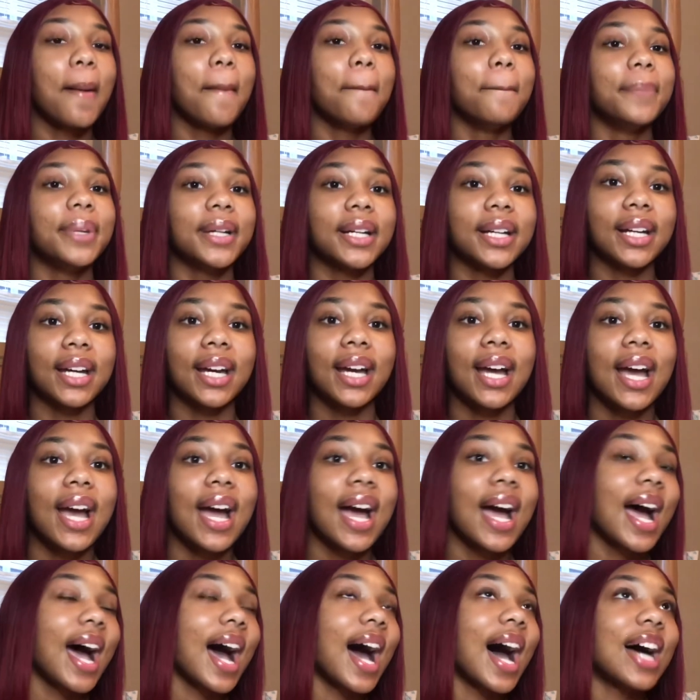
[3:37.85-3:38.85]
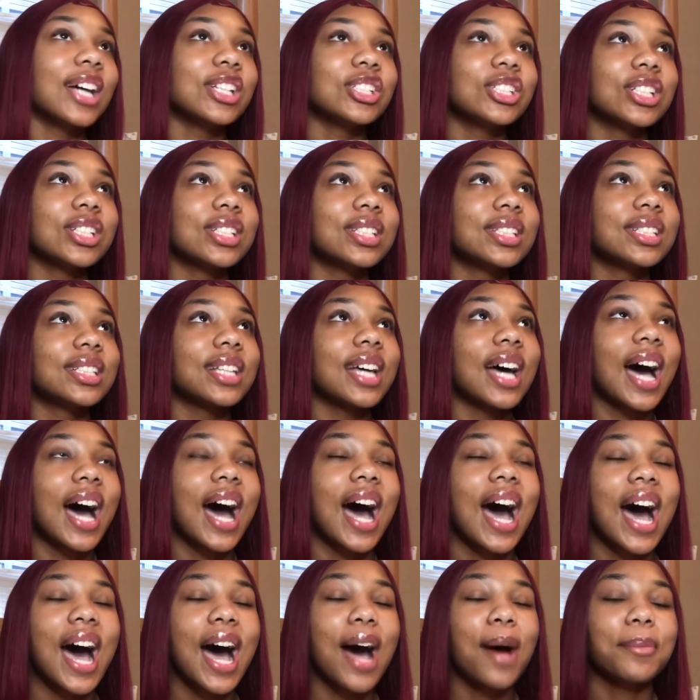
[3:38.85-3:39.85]
But
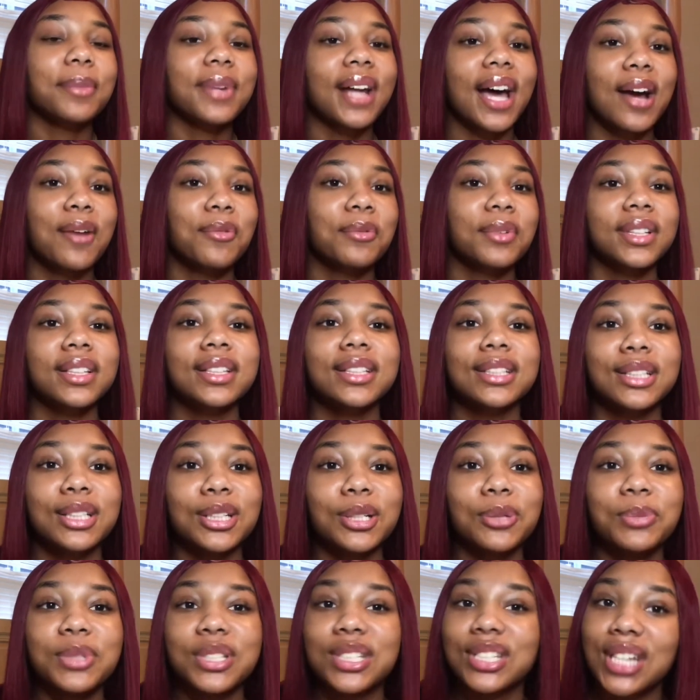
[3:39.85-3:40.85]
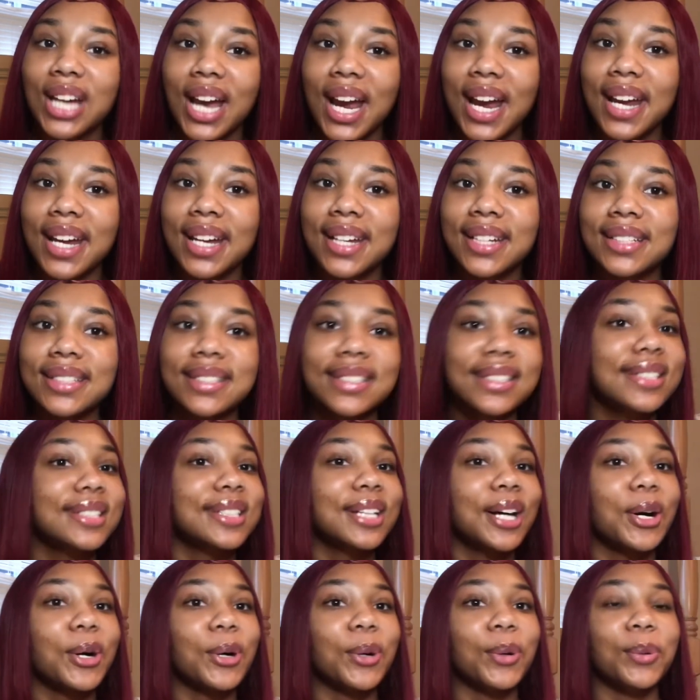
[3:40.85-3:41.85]
I'm not really good with change,
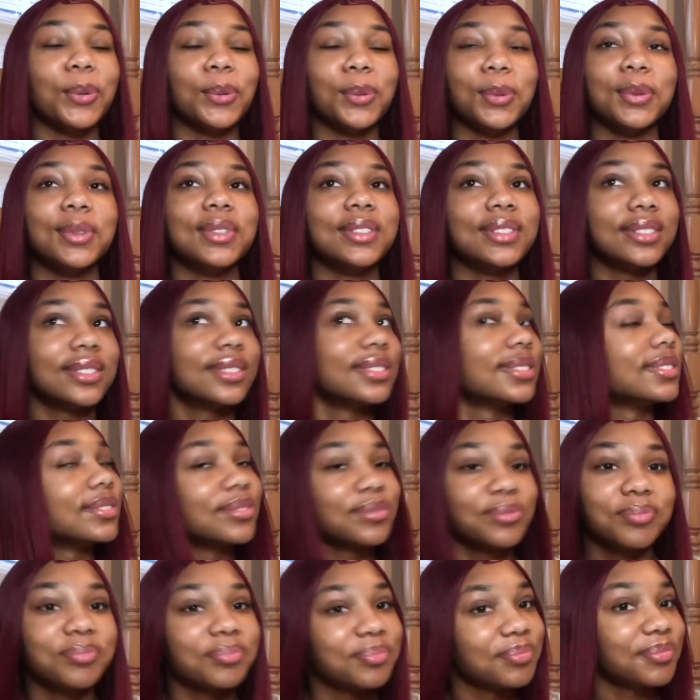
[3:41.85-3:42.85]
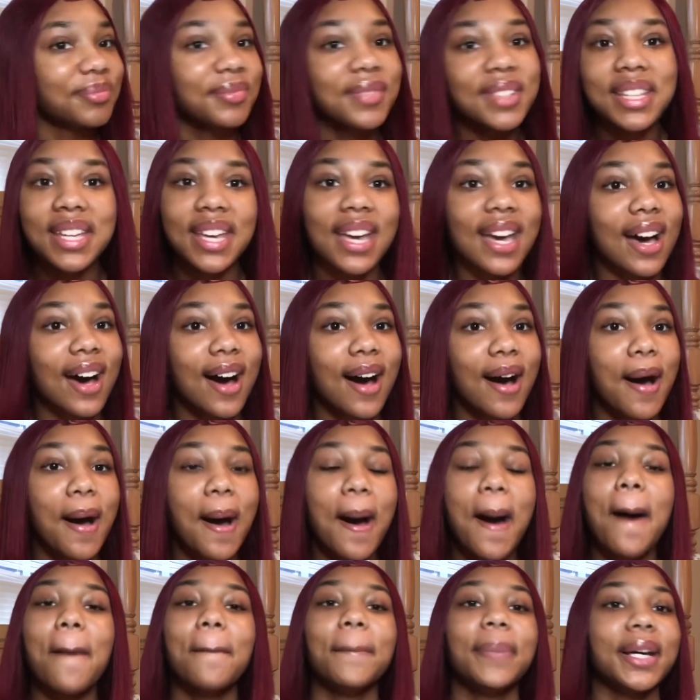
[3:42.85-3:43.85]
so yeah.
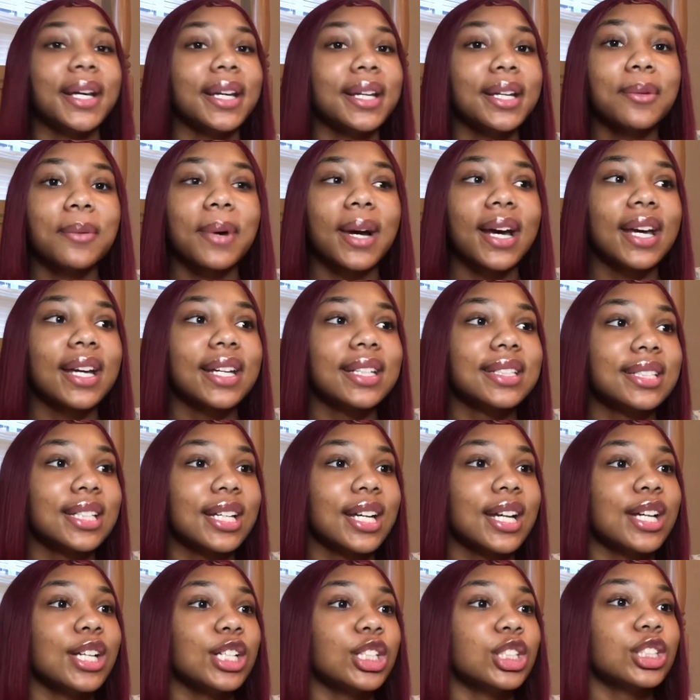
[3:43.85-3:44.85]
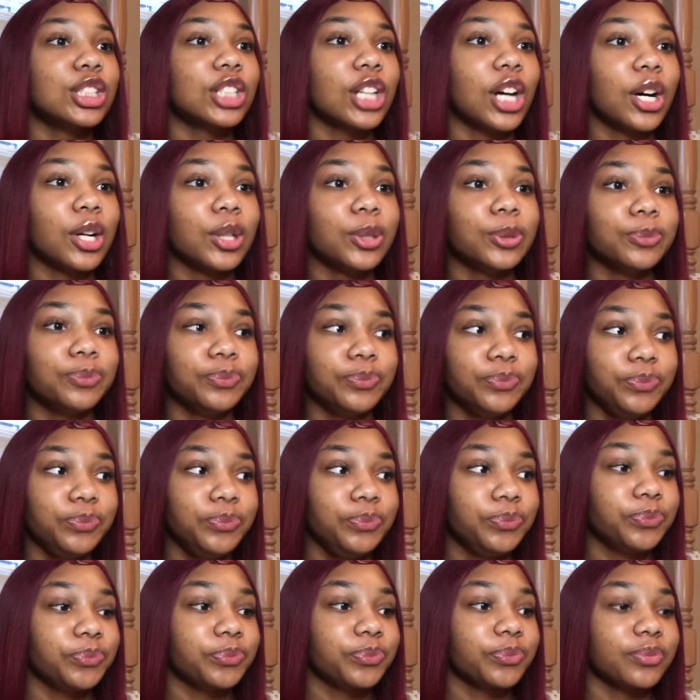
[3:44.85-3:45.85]
But anyways, so
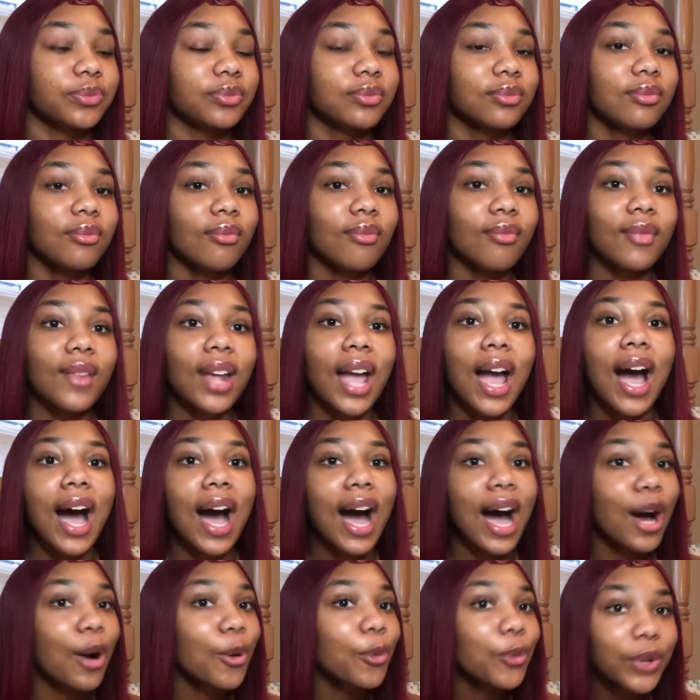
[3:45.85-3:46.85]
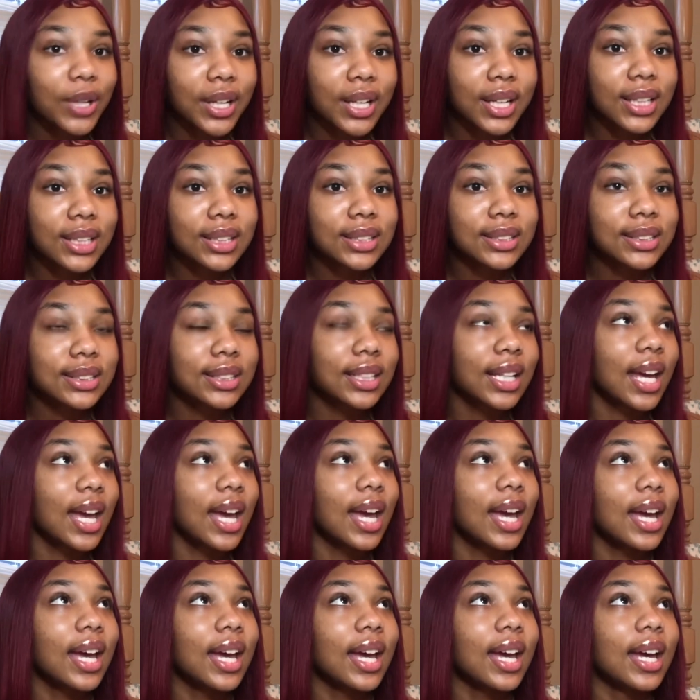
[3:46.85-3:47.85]
I went,
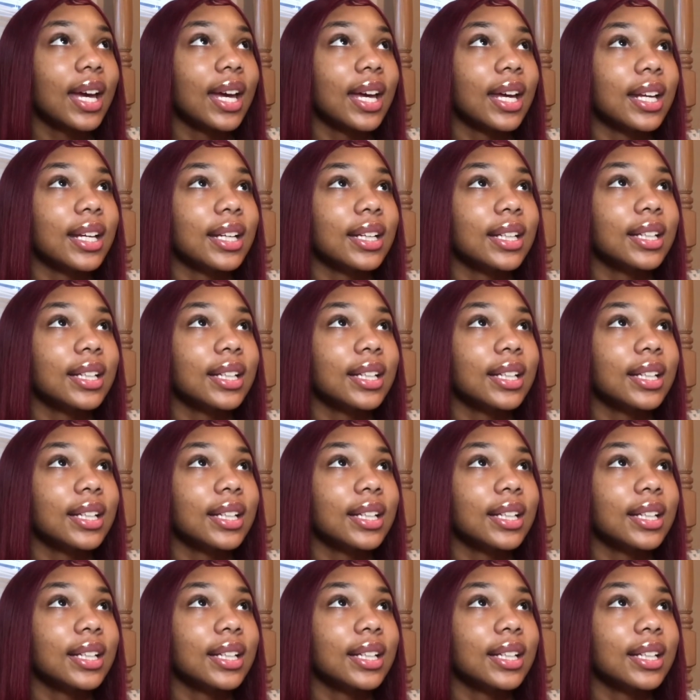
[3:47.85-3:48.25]
and